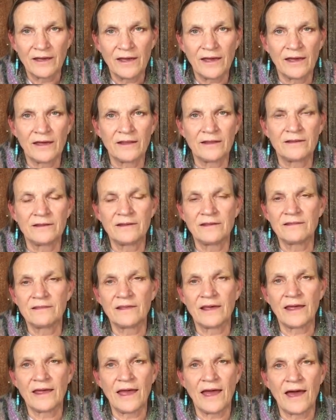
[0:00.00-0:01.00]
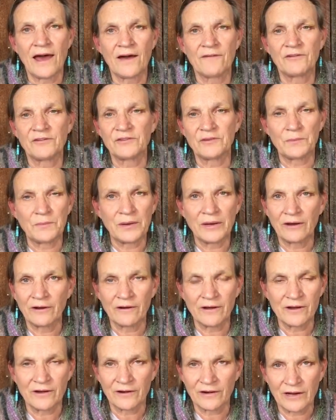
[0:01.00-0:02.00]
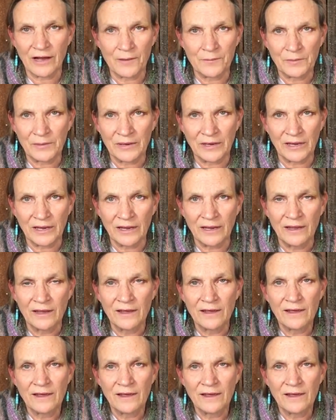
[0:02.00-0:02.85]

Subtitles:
and they have a superior company,